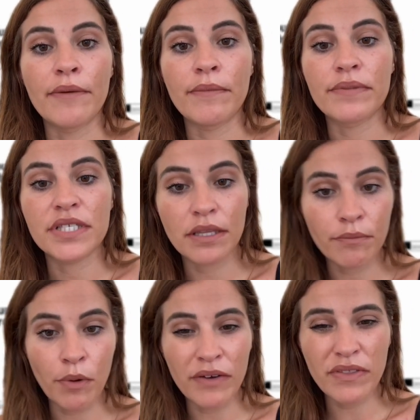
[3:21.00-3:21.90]
So
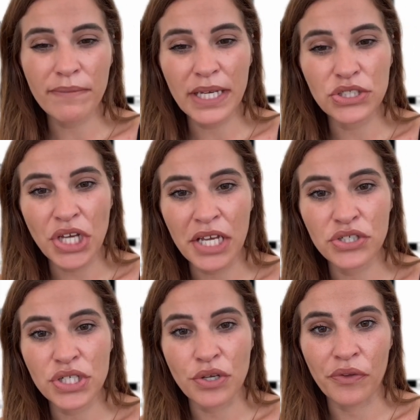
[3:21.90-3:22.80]
one of the main
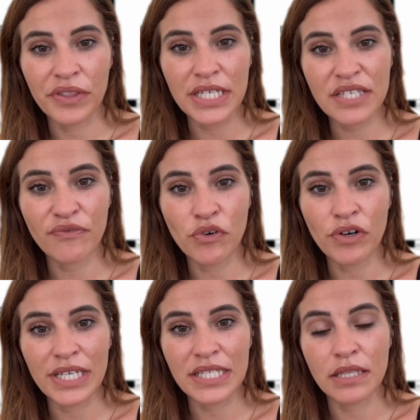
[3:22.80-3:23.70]
changes on this floor
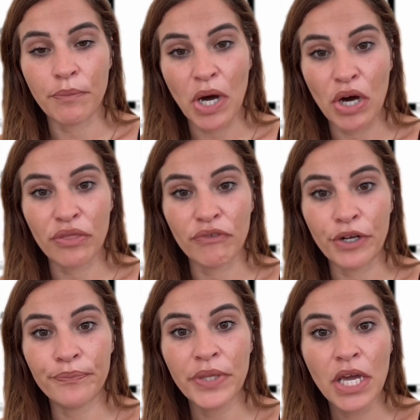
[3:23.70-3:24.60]
is the
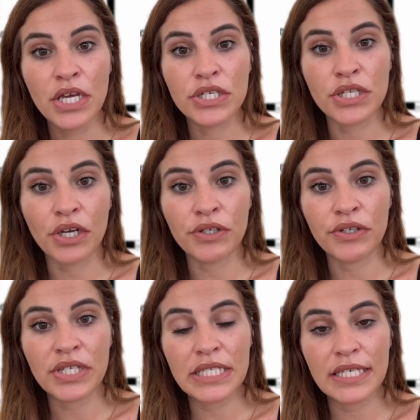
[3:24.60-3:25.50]
bathroom. So
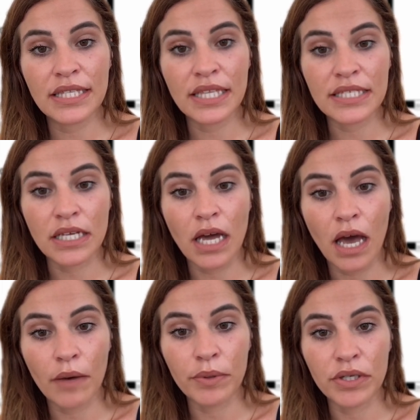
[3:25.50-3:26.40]
you can see that there's a
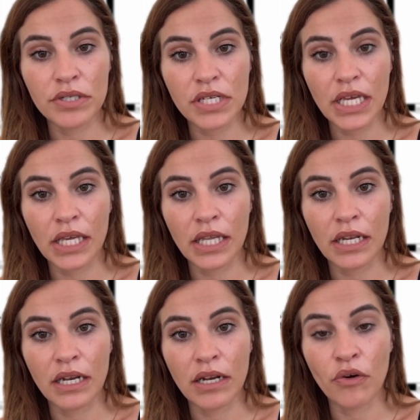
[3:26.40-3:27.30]
cupboard
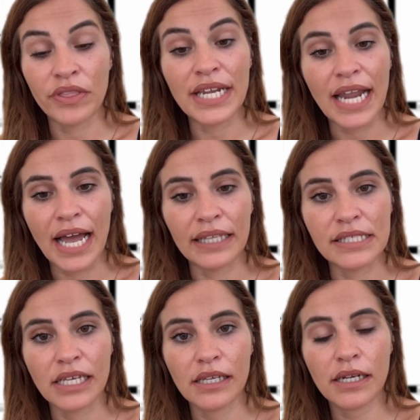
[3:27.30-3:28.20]
on the
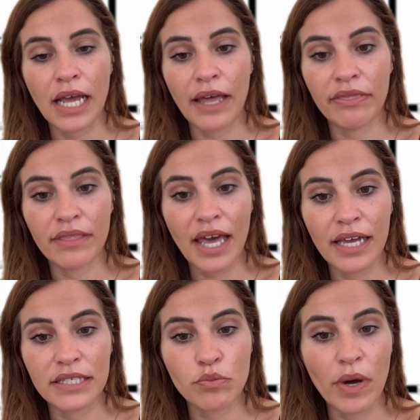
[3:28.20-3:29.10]
landing, and that
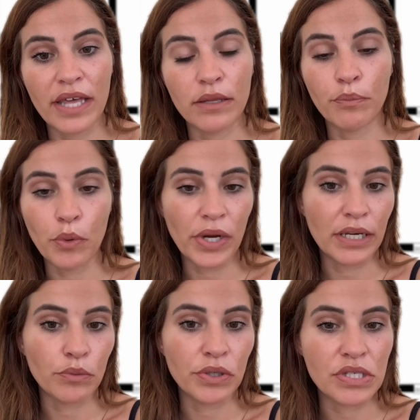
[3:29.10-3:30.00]
is where the
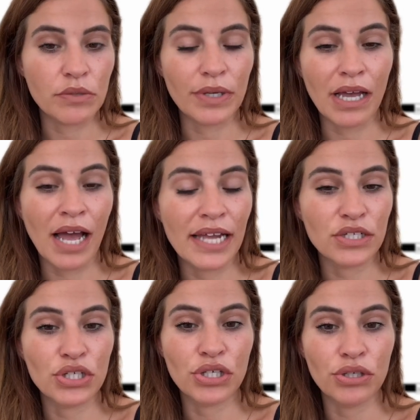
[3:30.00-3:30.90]
boiler was. So I had a
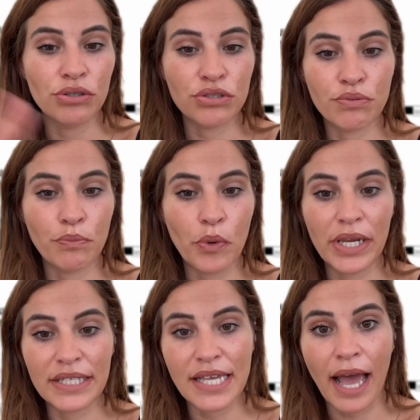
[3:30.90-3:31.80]
huge
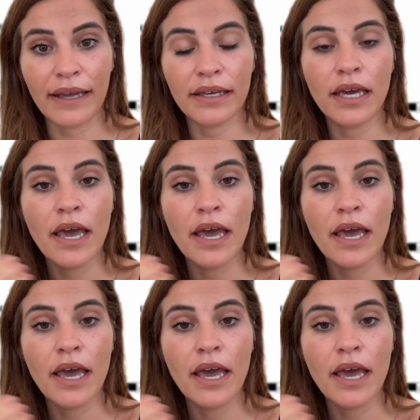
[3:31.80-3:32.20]
boiler tank.